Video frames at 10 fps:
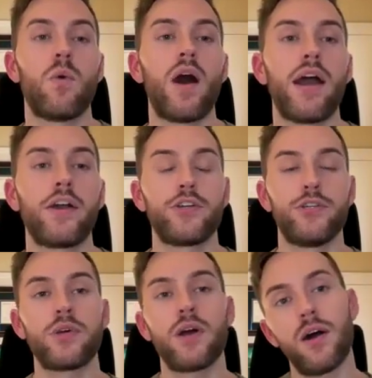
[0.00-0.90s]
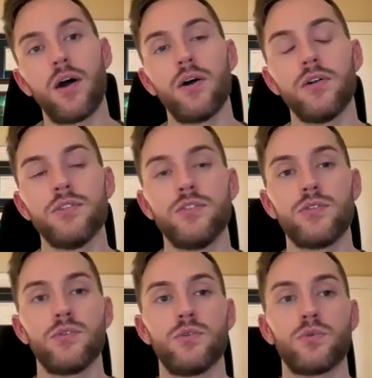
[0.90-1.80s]
why are you called
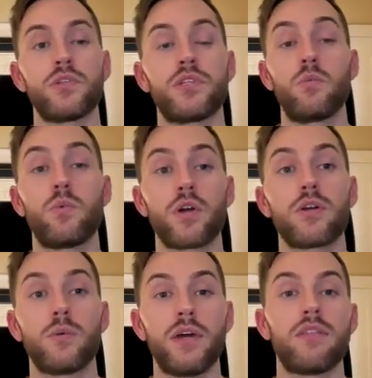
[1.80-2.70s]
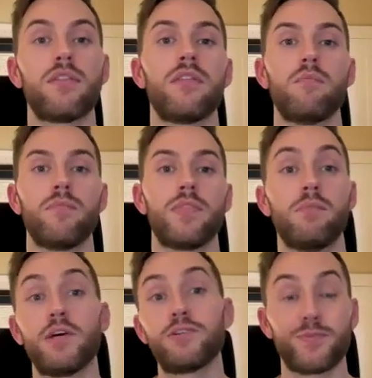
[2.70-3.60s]
to really work with the
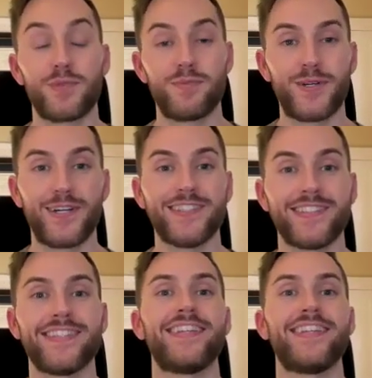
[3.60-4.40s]
mushroom spirits,